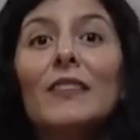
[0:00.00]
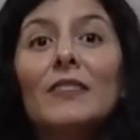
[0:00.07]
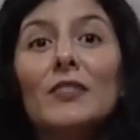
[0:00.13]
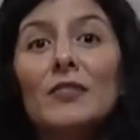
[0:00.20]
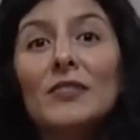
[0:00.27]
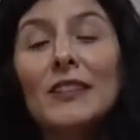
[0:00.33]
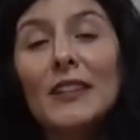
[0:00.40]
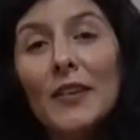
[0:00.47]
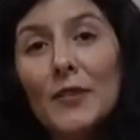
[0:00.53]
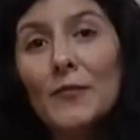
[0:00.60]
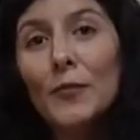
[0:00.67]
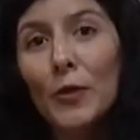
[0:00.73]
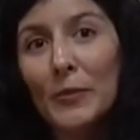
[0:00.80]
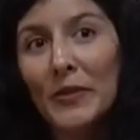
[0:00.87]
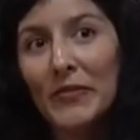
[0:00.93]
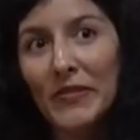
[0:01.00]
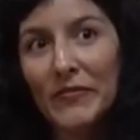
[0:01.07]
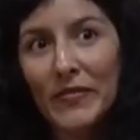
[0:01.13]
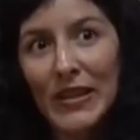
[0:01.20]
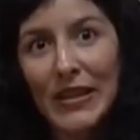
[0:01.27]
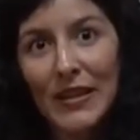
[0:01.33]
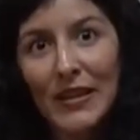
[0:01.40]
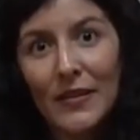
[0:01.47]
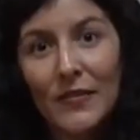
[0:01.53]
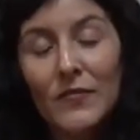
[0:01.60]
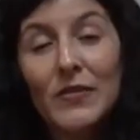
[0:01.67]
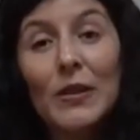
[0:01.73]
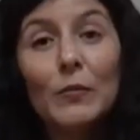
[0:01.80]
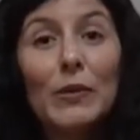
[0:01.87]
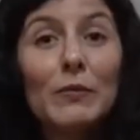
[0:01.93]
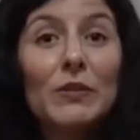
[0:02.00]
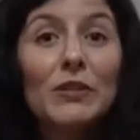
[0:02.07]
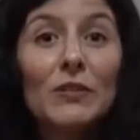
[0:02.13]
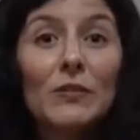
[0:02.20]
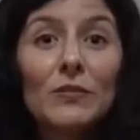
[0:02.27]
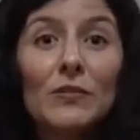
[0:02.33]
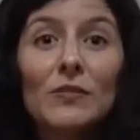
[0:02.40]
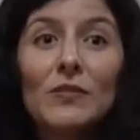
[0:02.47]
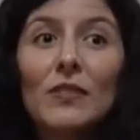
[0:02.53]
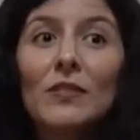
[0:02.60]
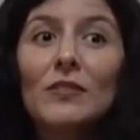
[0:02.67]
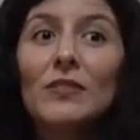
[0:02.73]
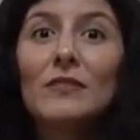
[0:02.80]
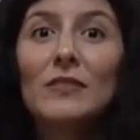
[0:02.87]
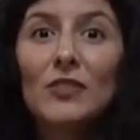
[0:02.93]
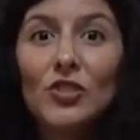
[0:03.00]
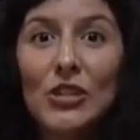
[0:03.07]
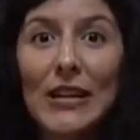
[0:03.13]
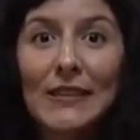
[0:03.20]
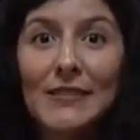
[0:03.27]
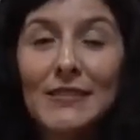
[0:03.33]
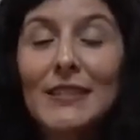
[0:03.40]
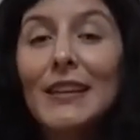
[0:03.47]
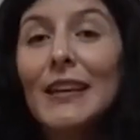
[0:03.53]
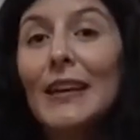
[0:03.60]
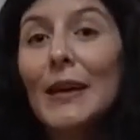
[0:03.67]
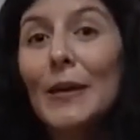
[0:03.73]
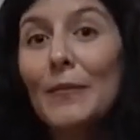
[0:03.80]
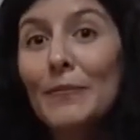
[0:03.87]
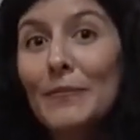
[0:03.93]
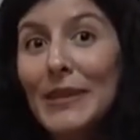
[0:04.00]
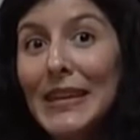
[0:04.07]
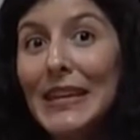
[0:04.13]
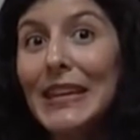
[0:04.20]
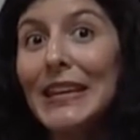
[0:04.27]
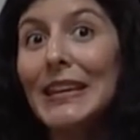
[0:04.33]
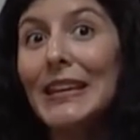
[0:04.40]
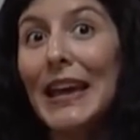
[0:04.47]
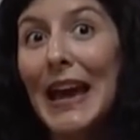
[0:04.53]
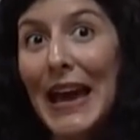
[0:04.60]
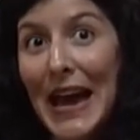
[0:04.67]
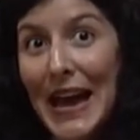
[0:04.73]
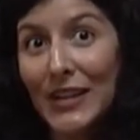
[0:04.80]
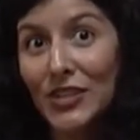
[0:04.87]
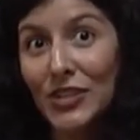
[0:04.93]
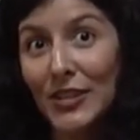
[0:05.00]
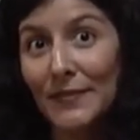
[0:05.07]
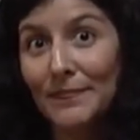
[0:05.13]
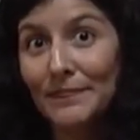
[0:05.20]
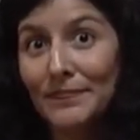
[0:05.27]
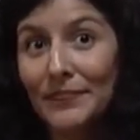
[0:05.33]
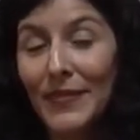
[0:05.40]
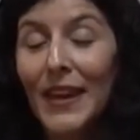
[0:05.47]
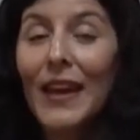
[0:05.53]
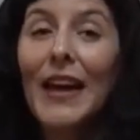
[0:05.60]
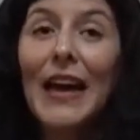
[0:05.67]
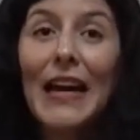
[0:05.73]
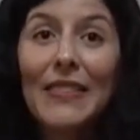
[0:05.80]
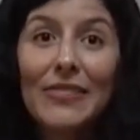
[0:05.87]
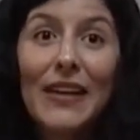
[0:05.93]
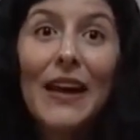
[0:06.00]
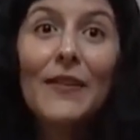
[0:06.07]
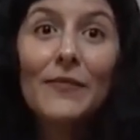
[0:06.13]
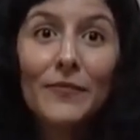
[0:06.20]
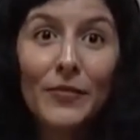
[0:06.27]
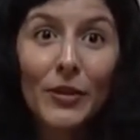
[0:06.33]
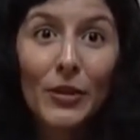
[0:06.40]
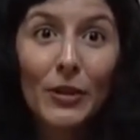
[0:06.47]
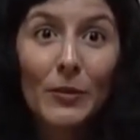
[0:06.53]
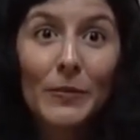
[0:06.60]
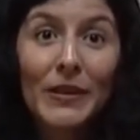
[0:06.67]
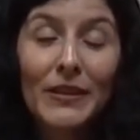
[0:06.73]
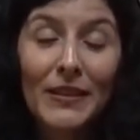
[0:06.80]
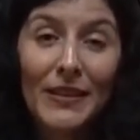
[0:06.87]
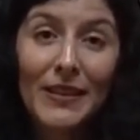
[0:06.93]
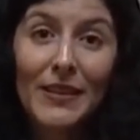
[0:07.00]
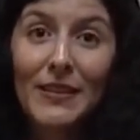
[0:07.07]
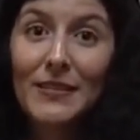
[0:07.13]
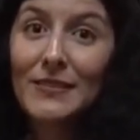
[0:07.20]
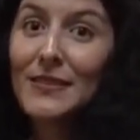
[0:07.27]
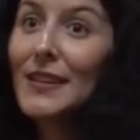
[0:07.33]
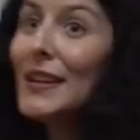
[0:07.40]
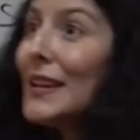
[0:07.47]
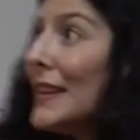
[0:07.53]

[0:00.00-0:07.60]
There's another form of infinitive that we would use to suggest immediate action, and that verb is